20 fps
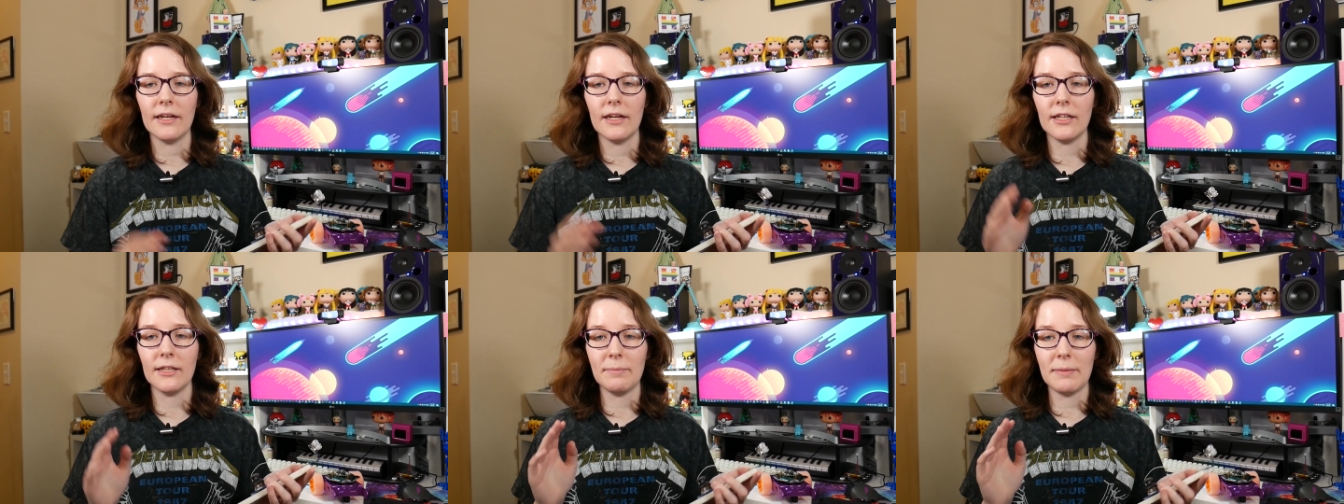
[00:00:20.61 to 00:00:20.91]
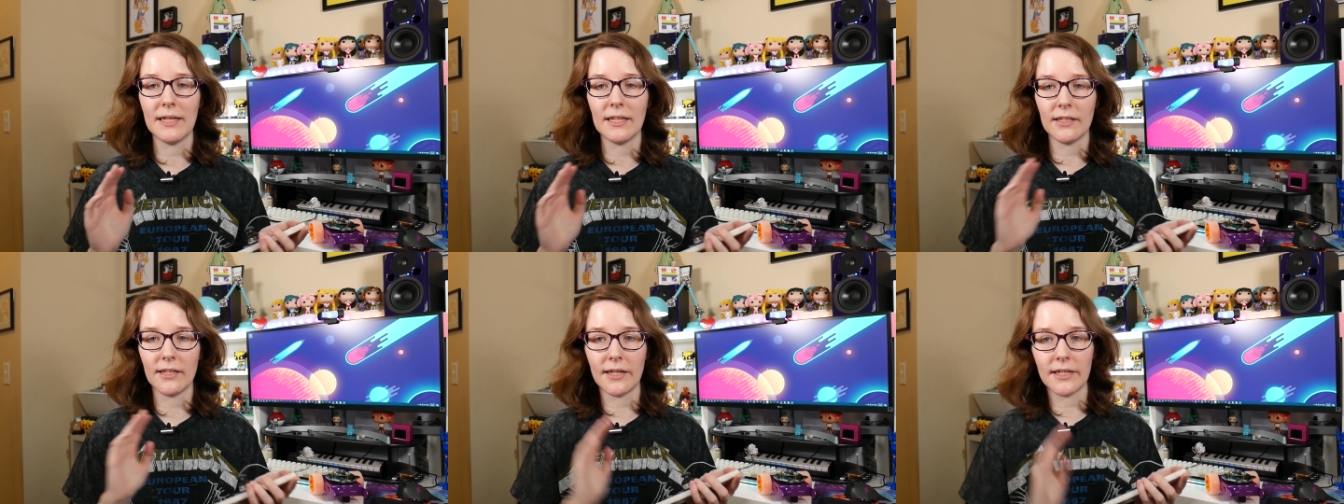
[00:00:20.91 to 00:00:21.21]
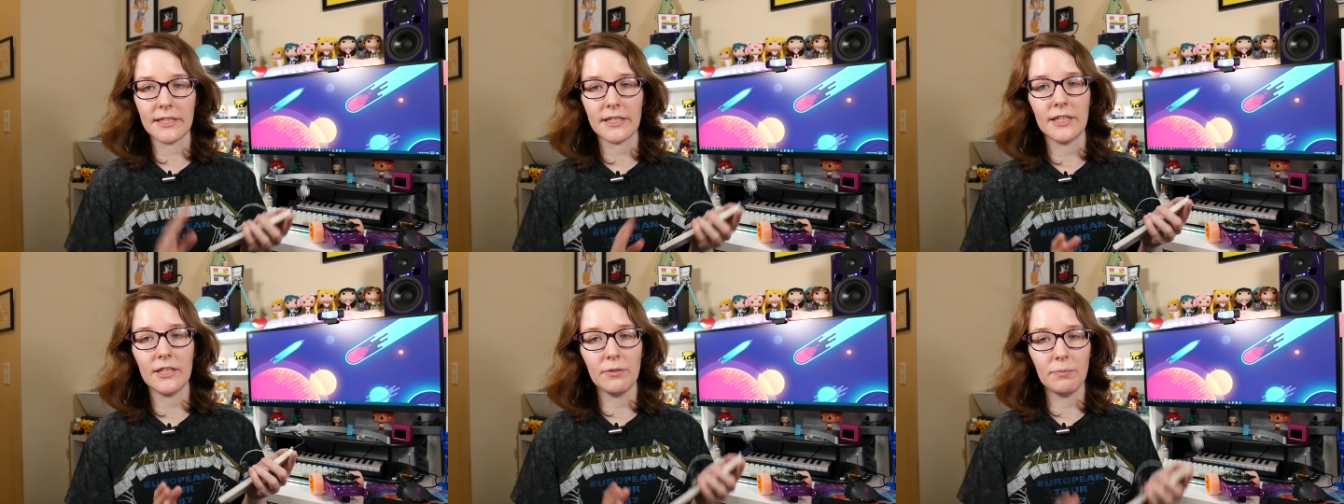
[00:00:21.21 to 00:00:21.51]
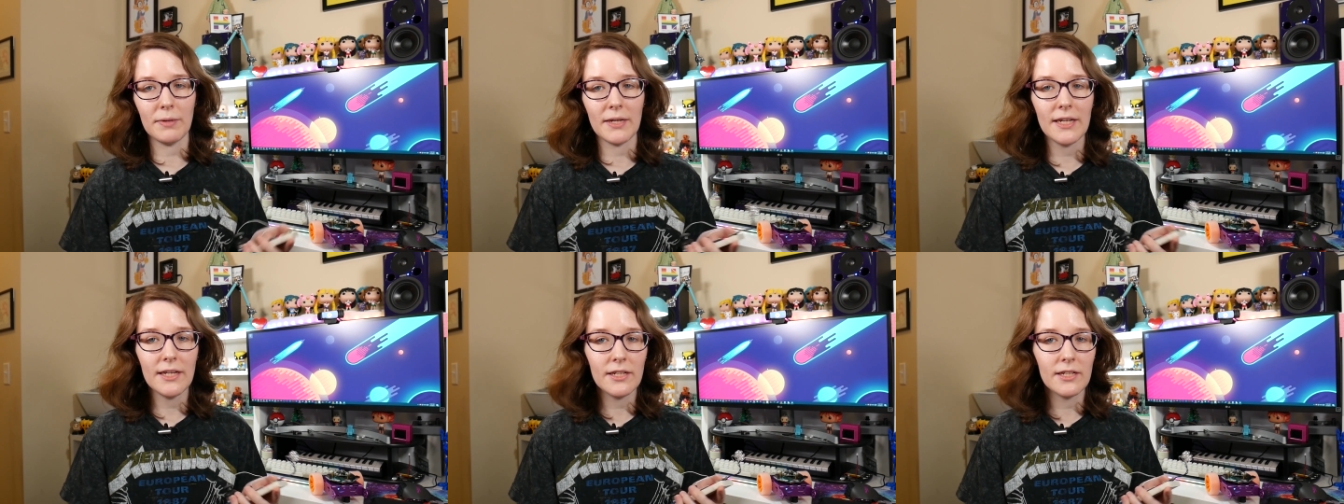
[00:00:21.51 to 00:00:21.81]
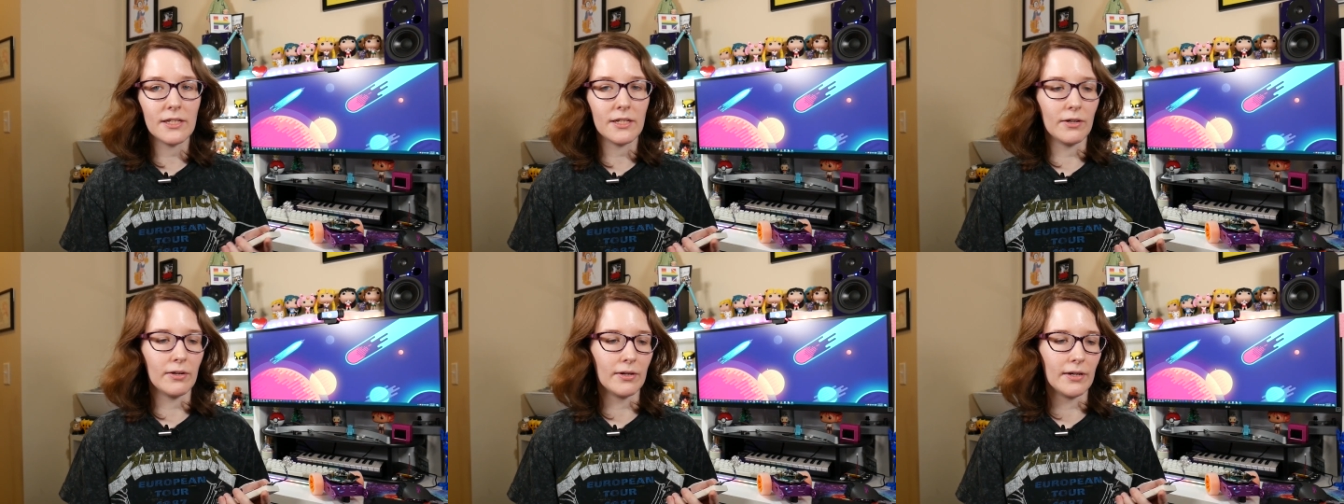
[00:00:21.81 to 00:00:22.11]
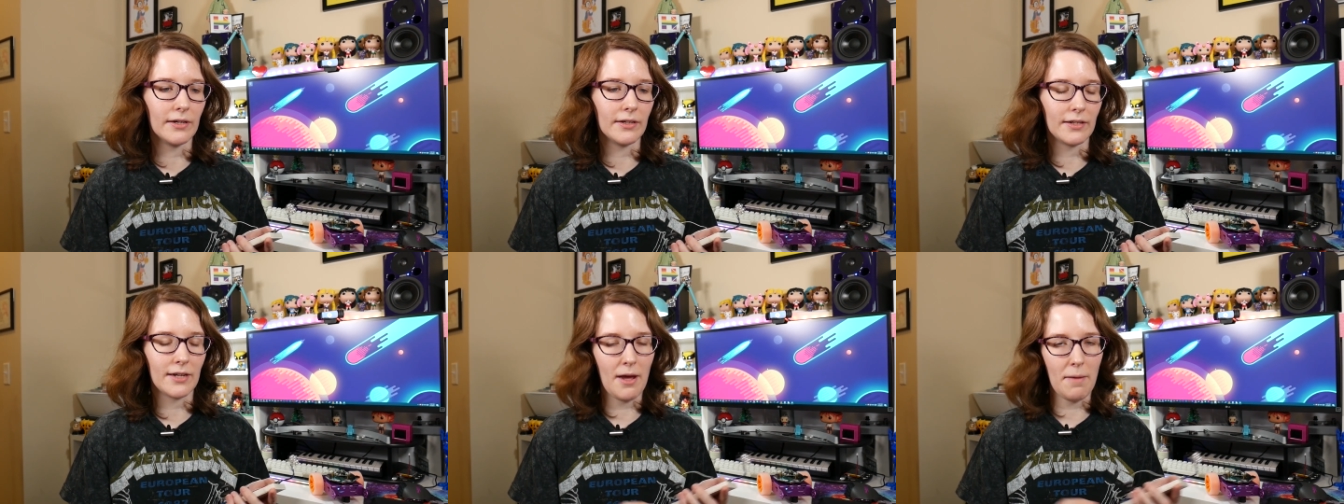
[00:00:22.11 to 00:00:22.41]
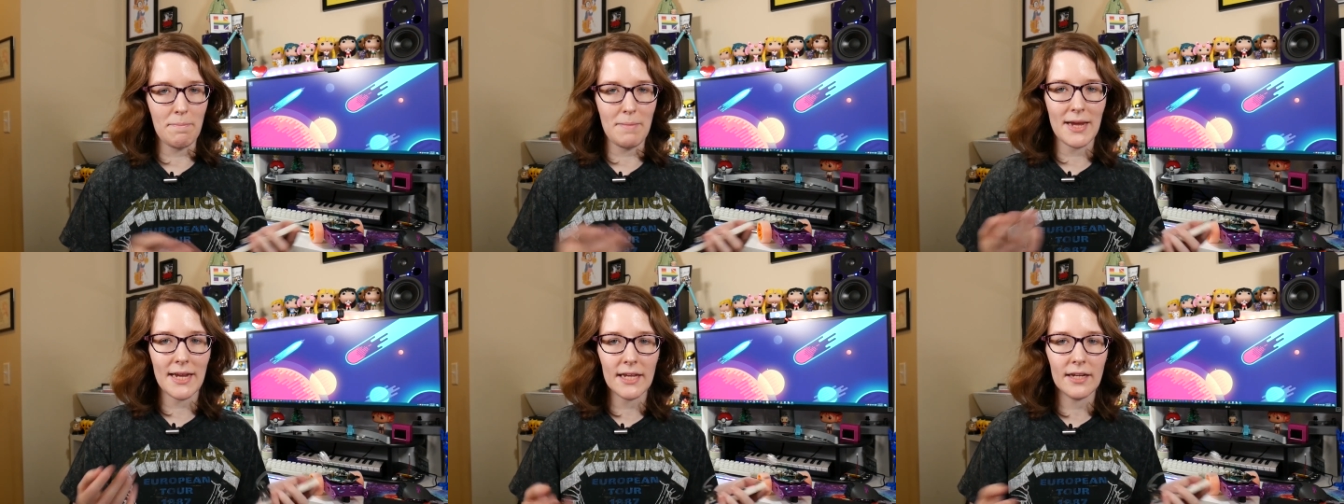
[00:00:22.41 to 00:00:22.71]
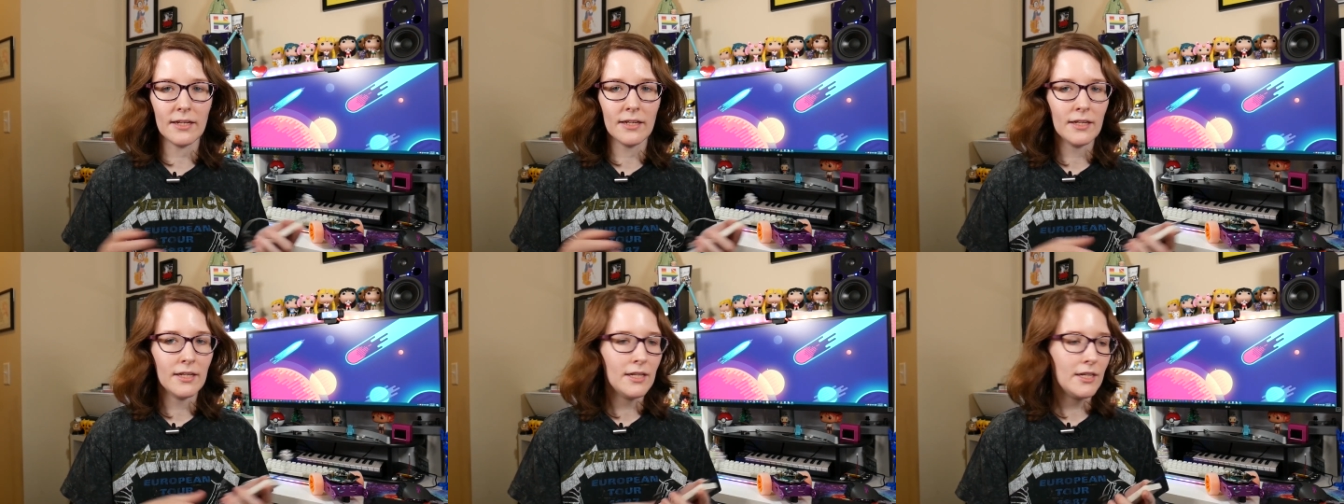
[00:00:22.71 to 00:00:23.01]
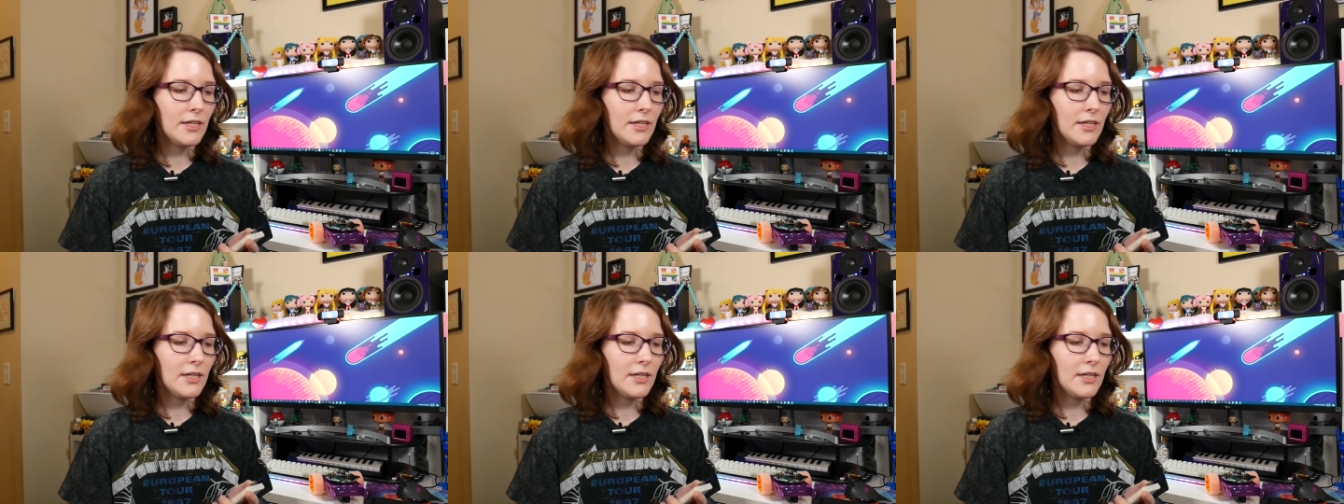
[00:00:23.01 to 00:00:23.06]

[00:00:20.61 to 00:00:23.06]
a bit lost in the weeds or not make it.